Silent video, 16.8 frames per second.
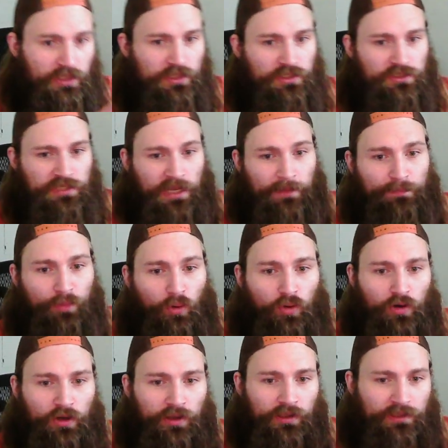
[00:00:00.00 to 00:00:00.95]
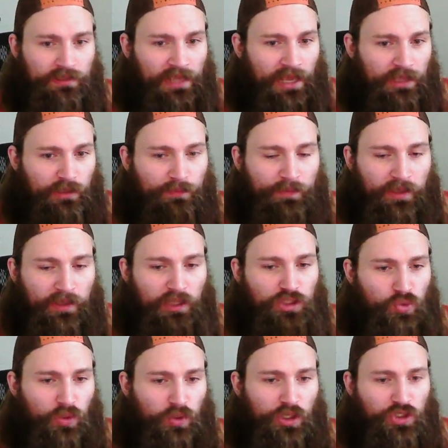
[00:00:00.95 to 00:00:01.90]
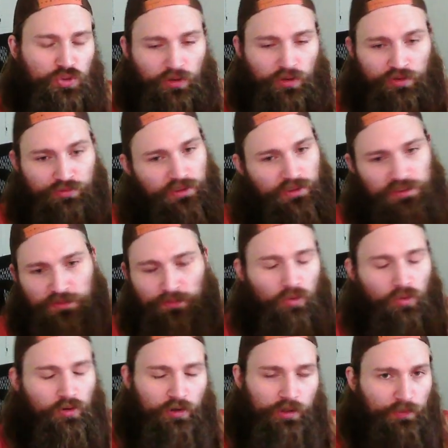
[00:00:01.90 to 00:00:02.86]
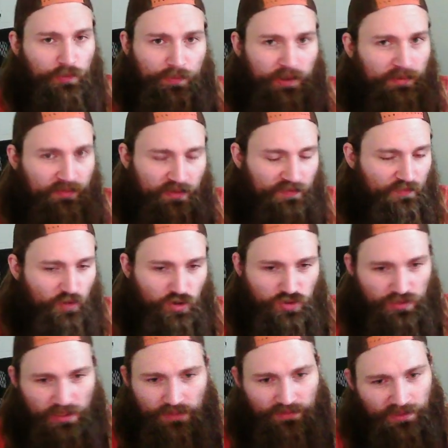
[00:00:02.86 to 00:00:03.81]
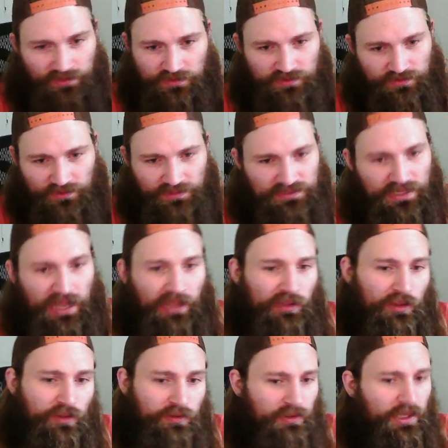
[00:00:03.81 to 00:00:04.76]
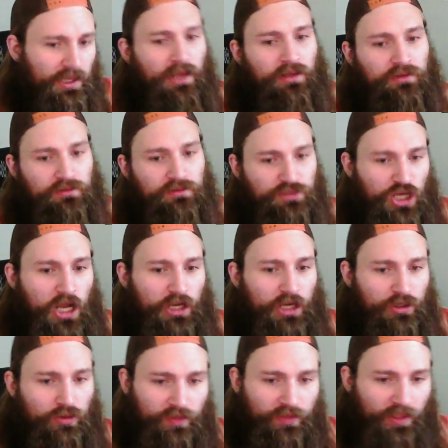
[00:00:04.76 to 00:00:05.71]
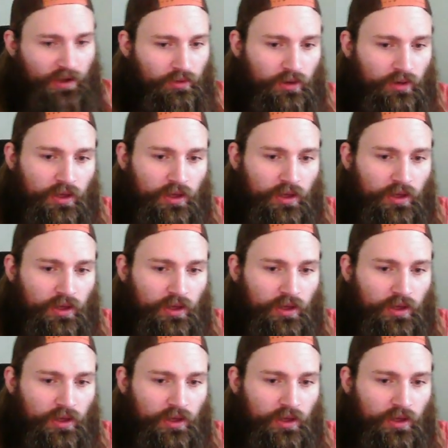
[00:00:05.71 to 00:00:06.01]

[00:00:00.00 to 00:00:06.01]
Tybura, yeah, you beat 2023. Tybura, you beat him in the first round. That's exactly, yeah, shocker there.